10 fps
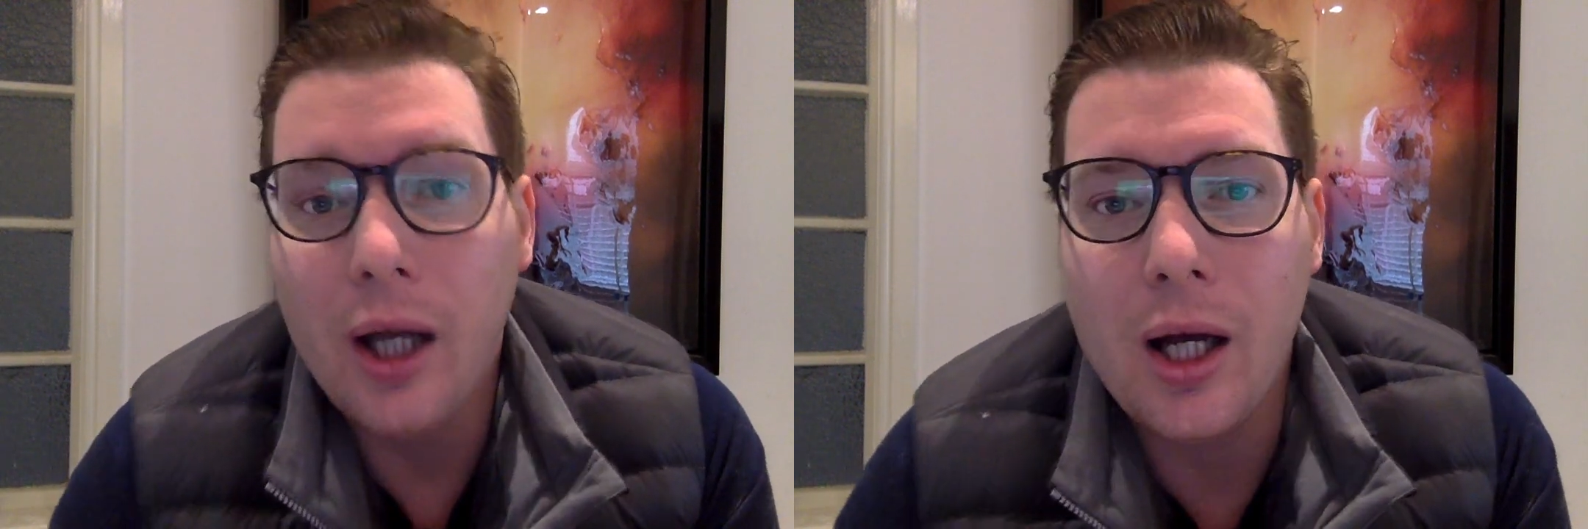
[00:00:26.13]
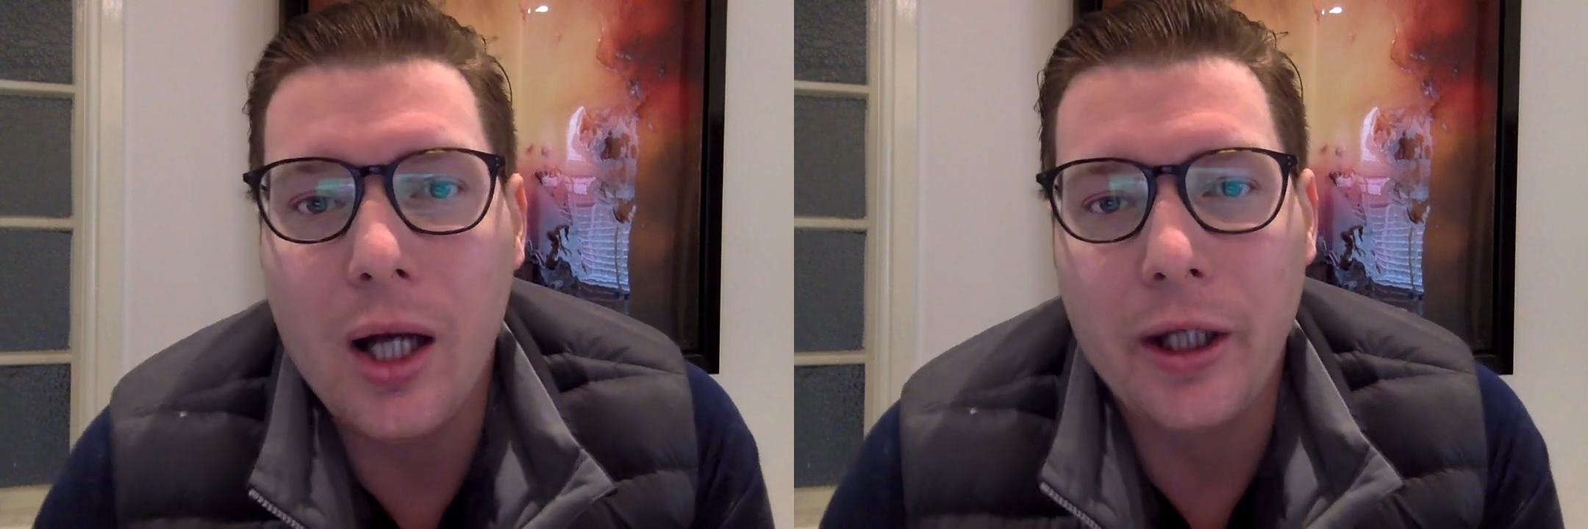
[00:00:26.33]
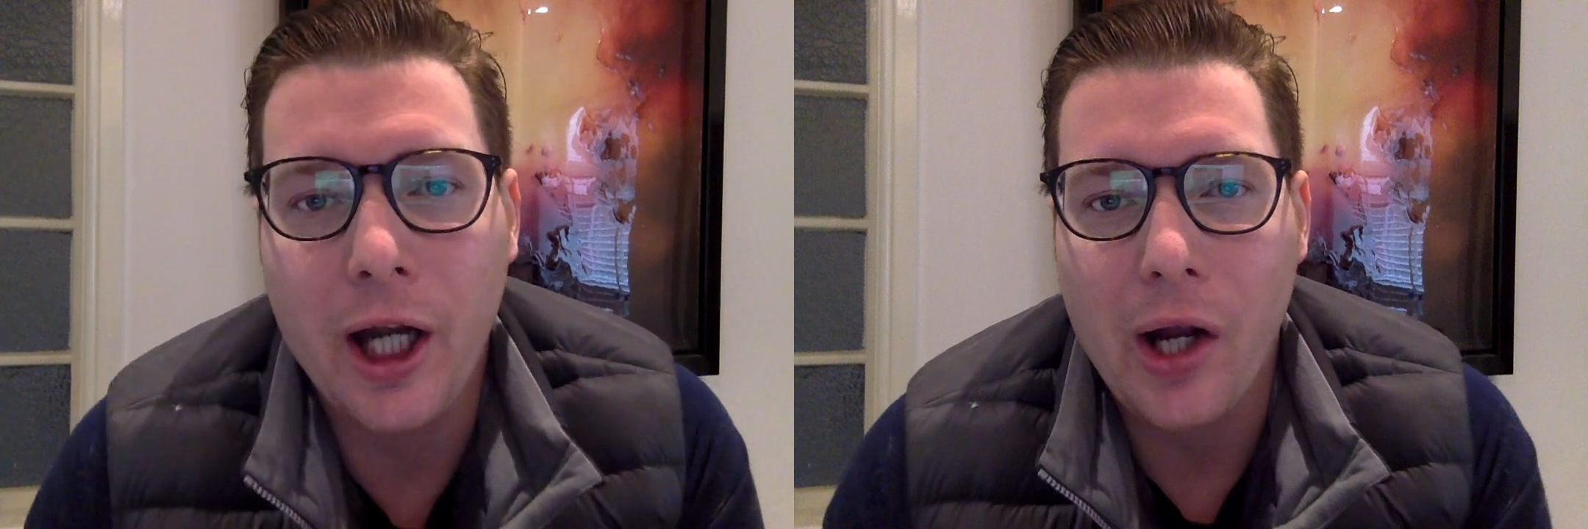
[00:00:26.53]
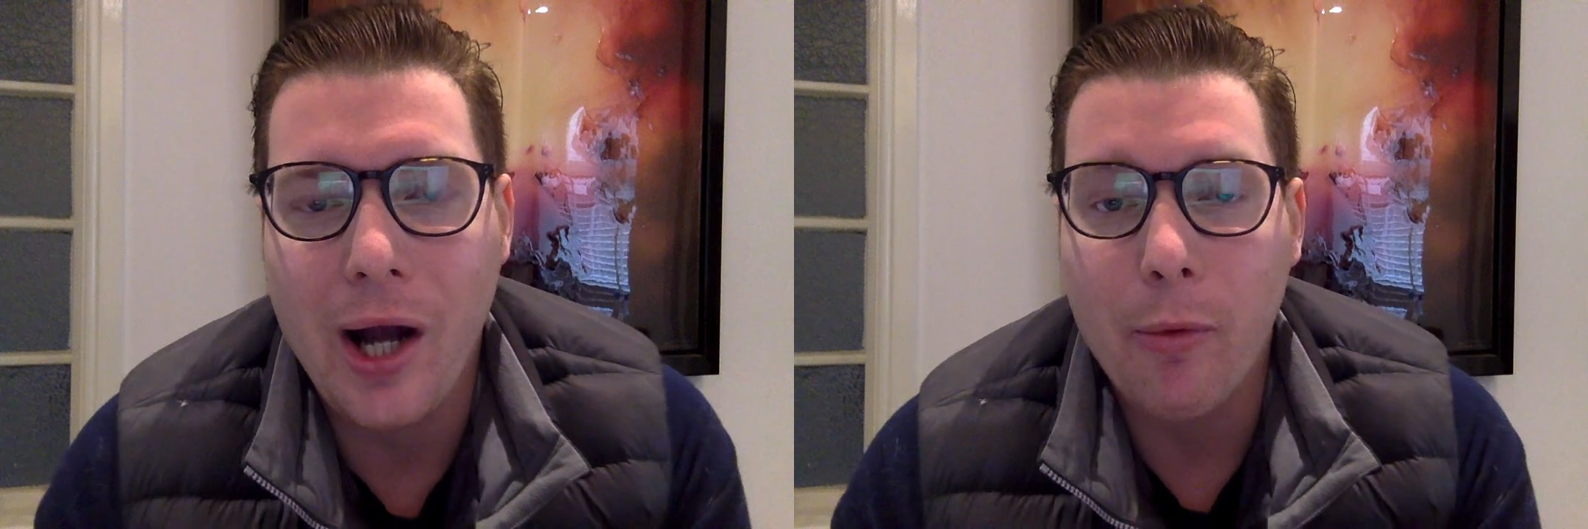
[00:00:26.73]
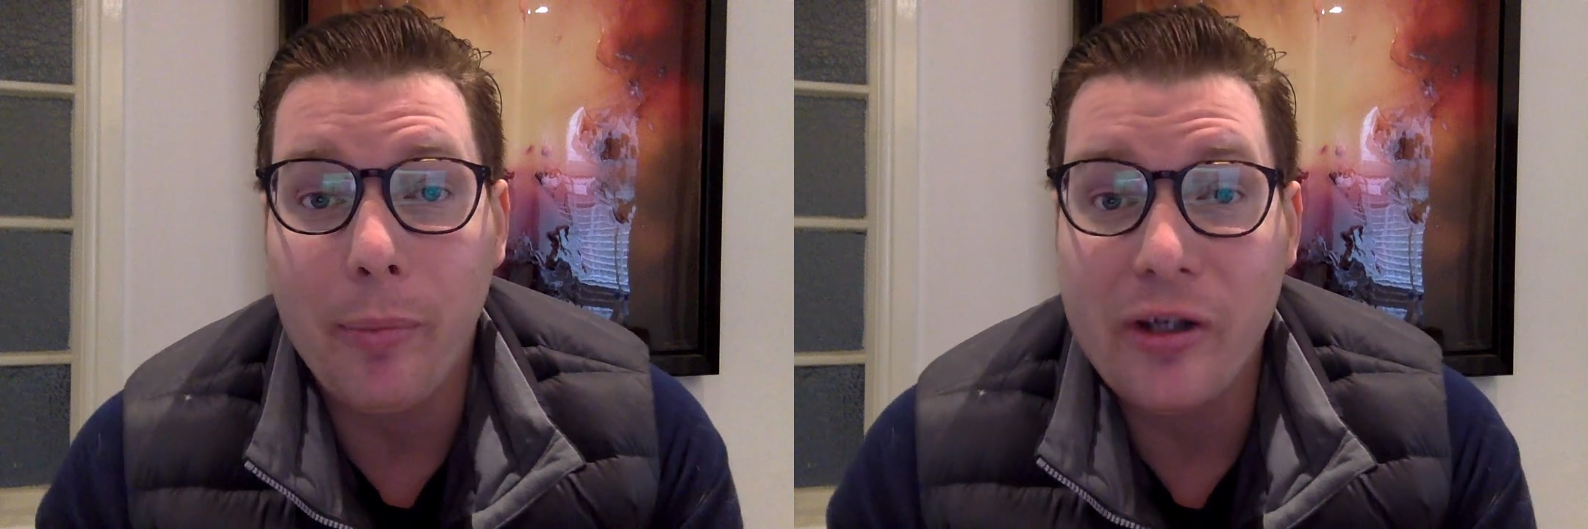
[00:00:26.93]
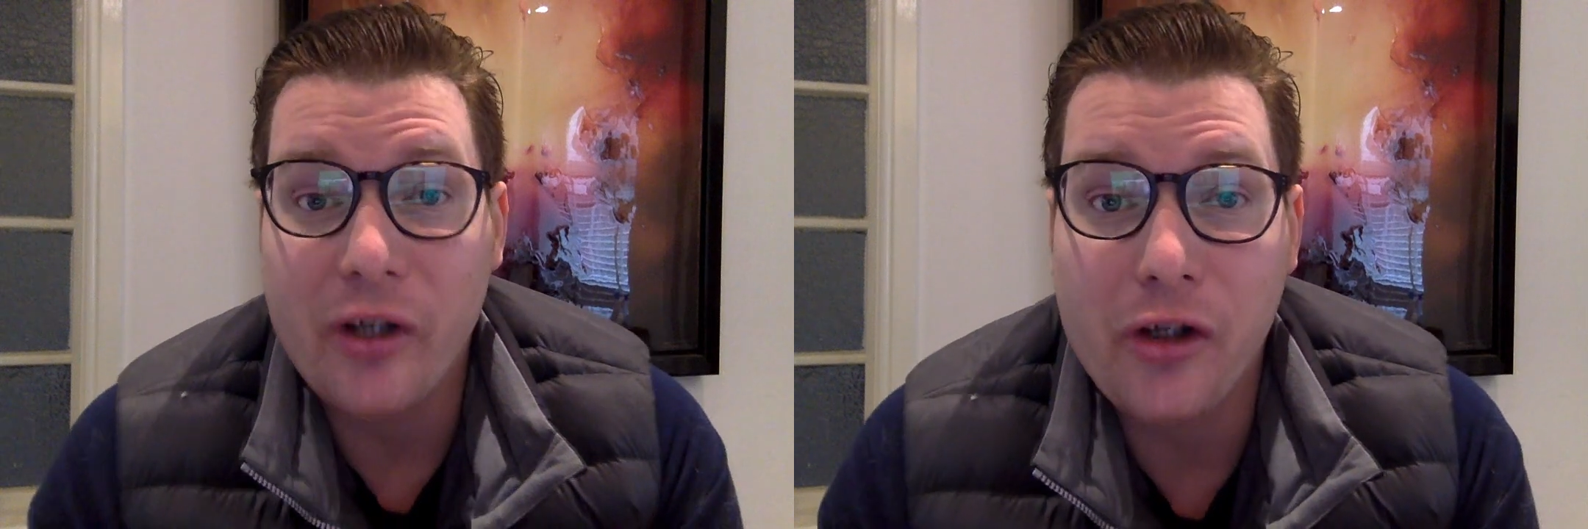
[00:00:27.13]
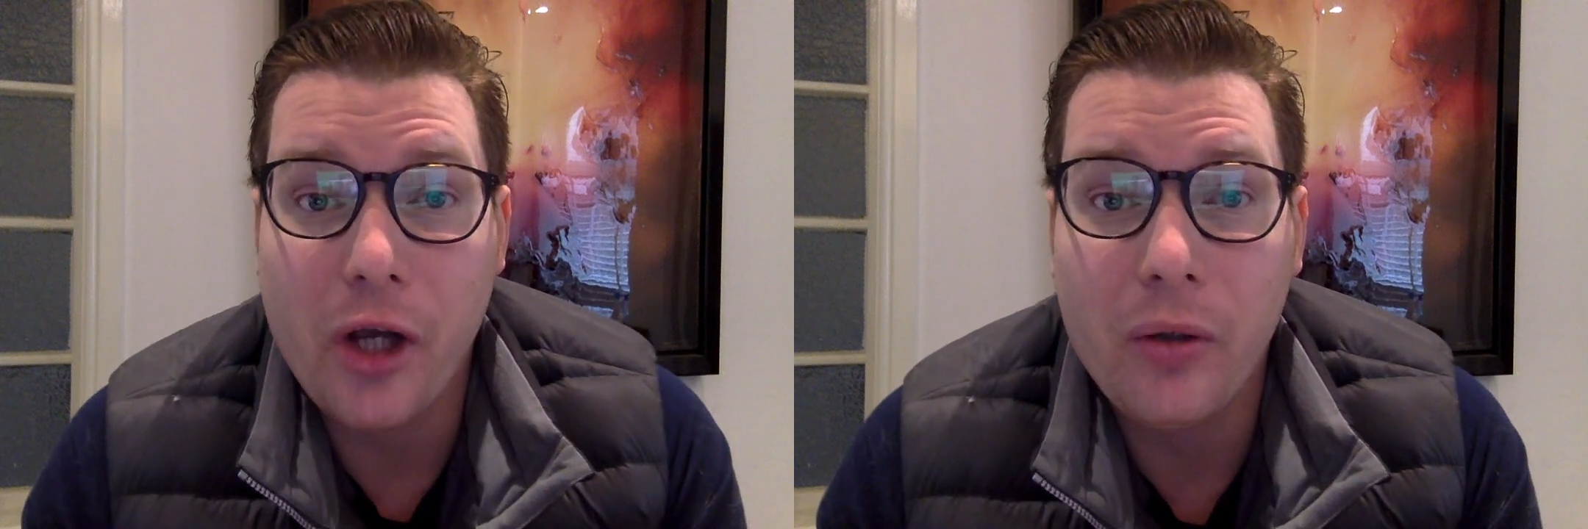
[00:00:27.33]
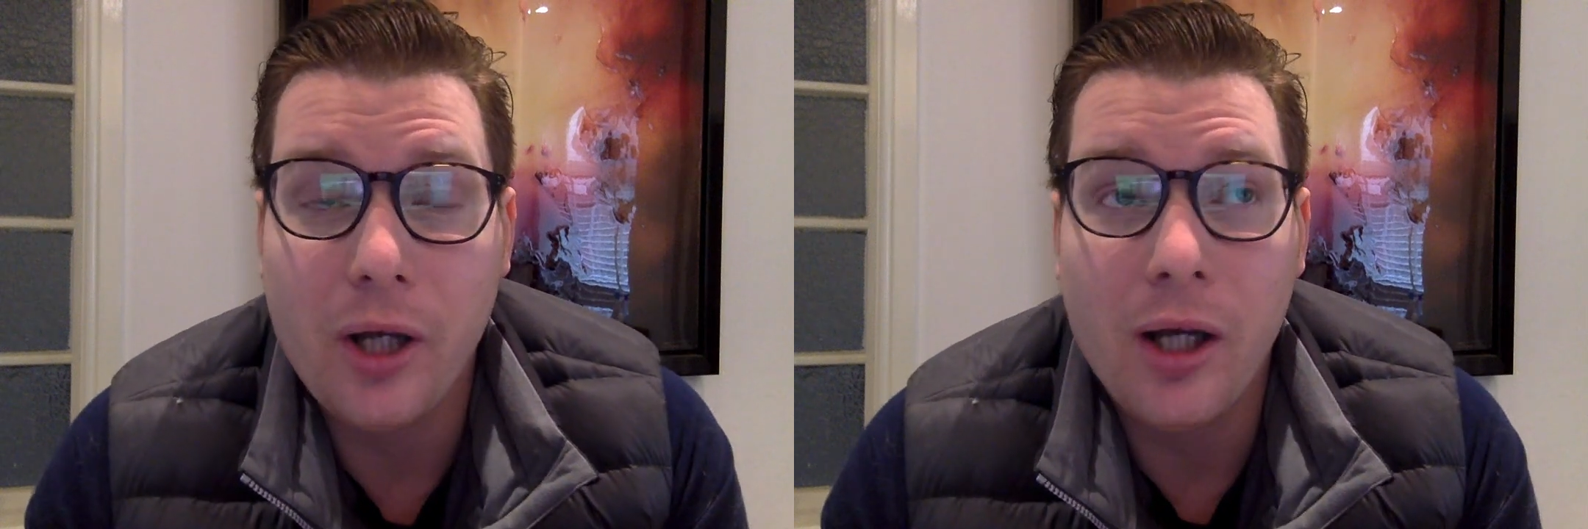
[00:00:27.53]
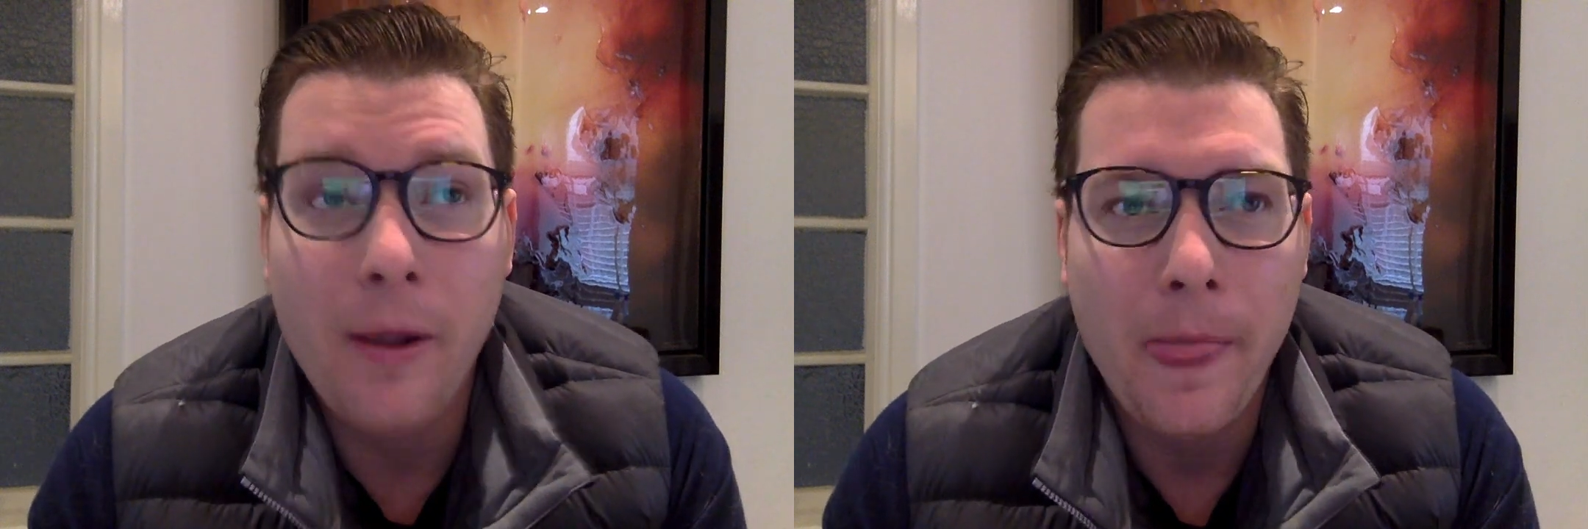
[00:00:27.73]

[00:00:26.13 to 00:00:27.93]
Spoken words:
I'm a business owner.